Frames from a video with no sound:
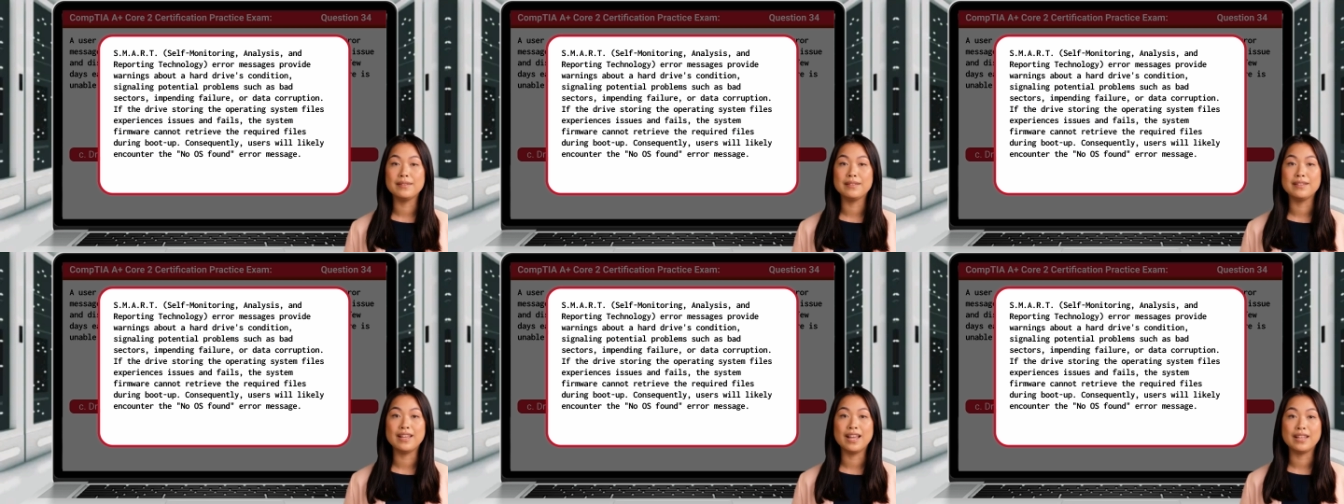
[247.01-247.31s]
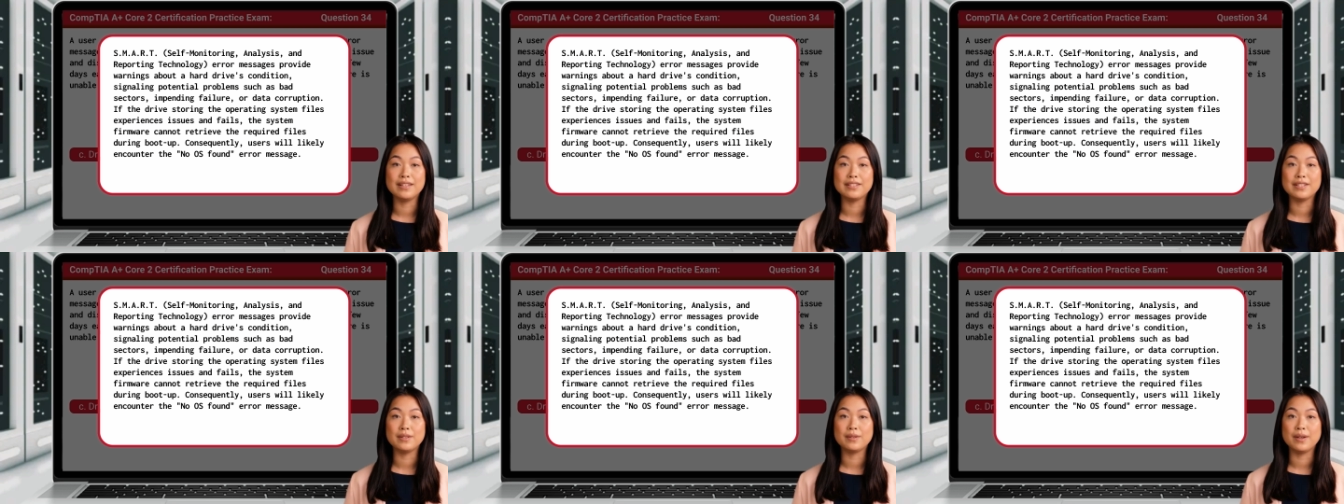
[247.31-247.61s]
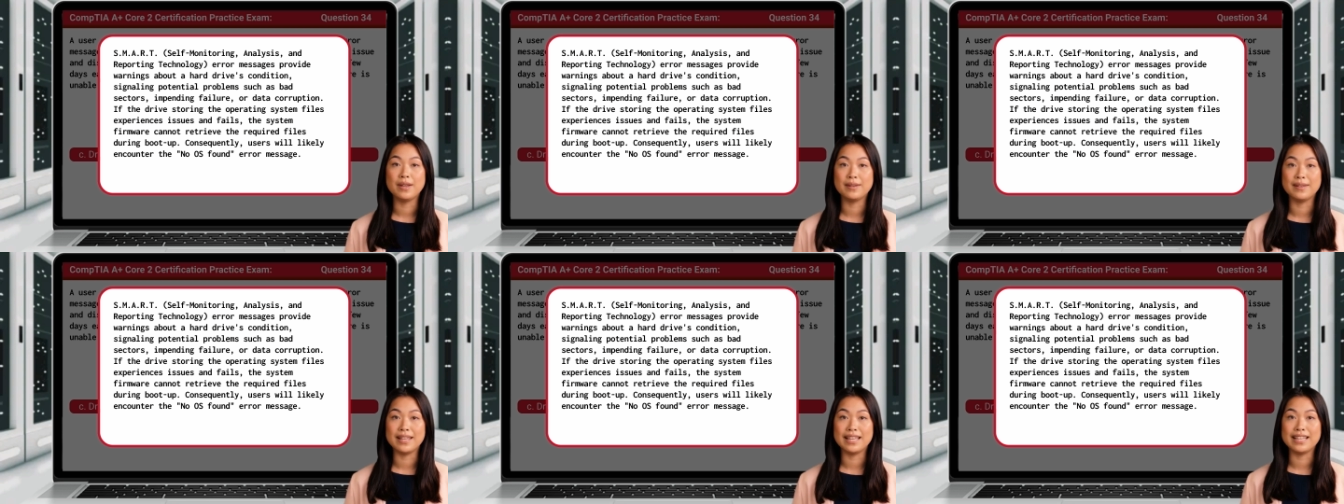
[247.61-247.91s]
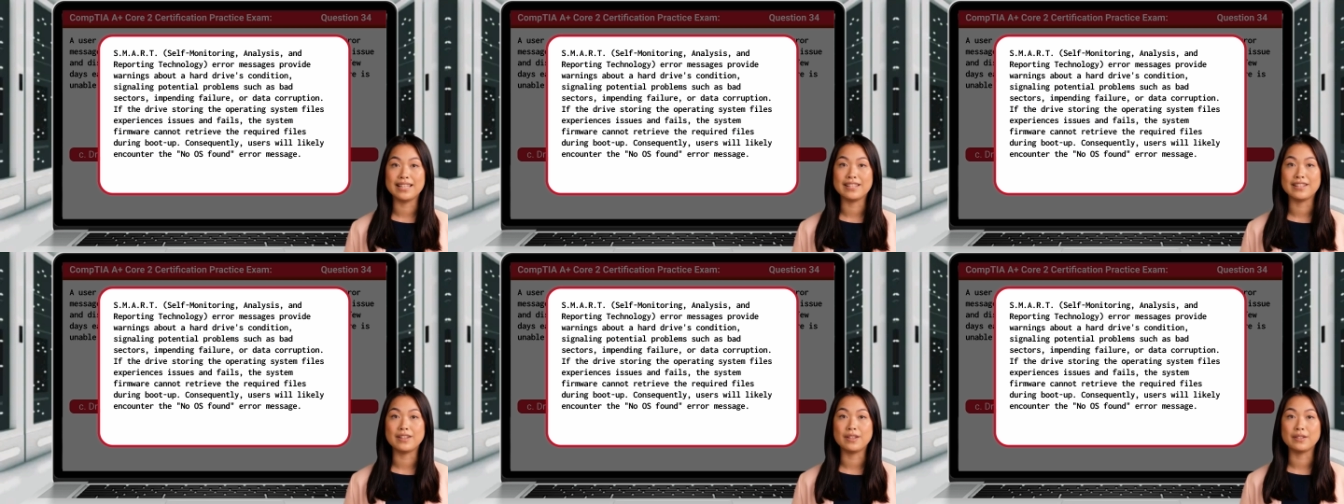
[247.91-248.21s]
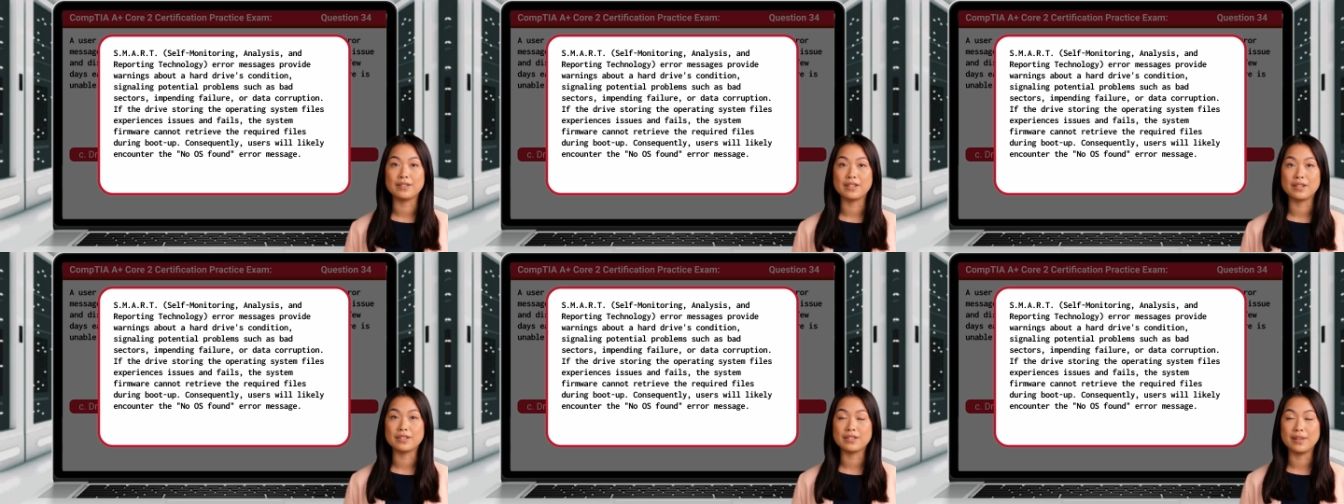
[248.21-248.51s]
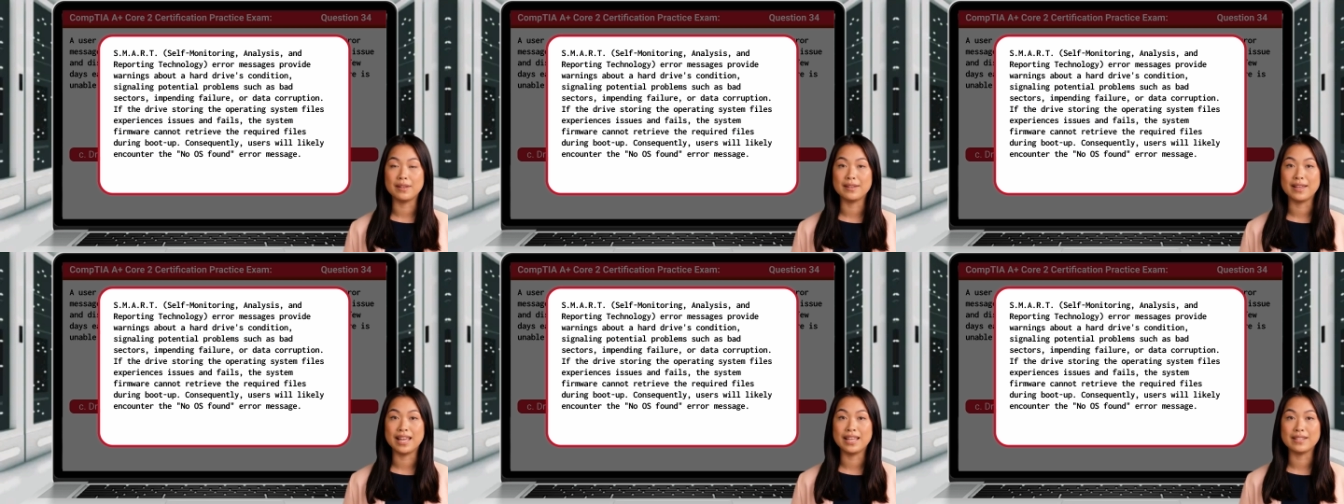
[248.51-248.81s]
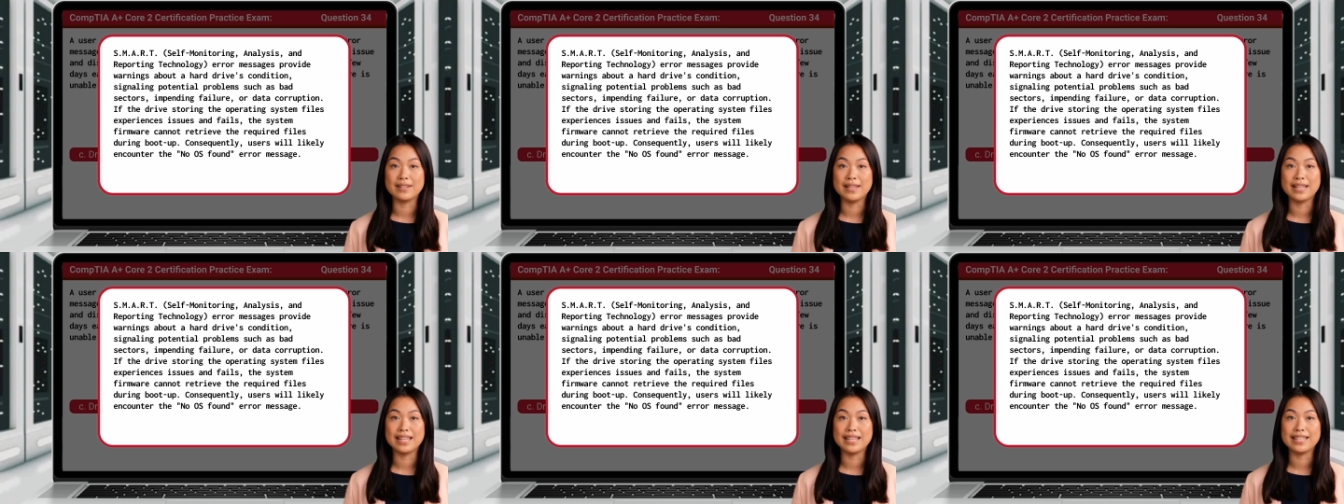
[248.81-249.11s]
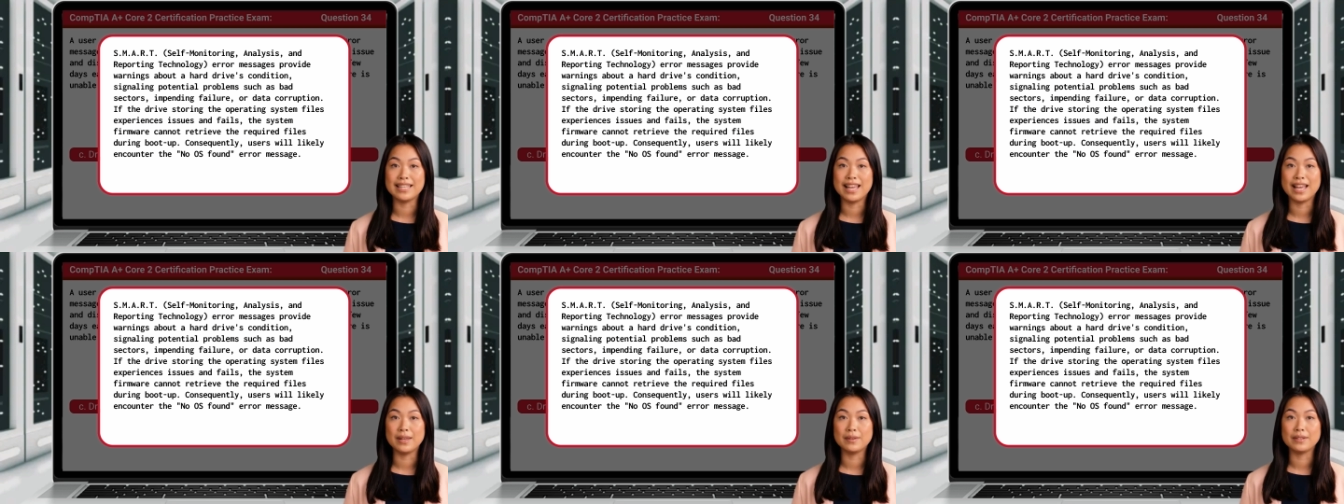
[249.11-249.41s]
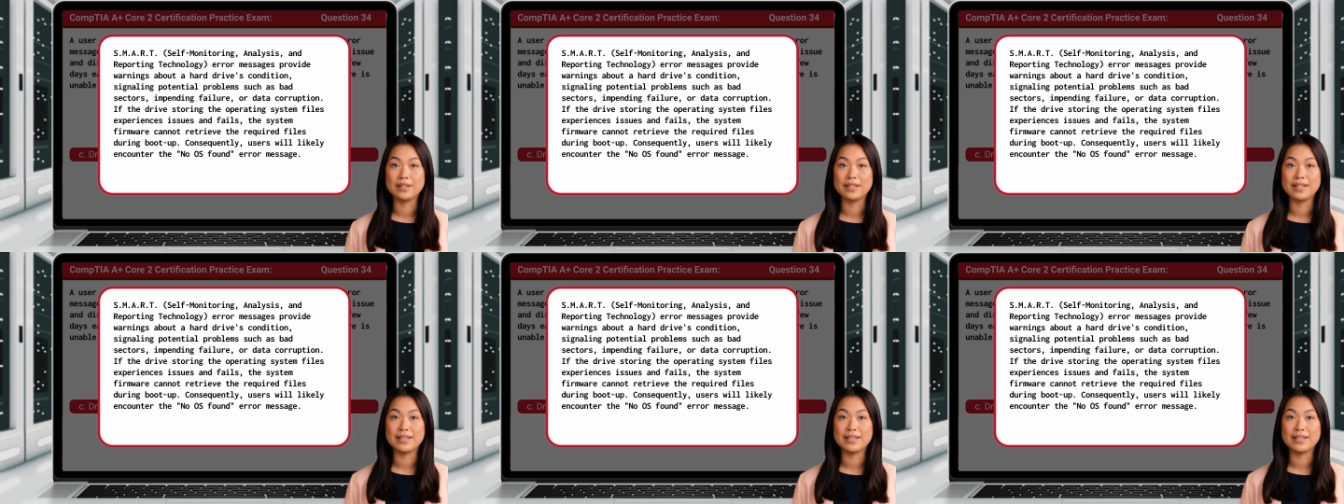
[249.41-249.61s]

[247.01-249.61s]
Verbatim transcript: Consequently, users will likely encounter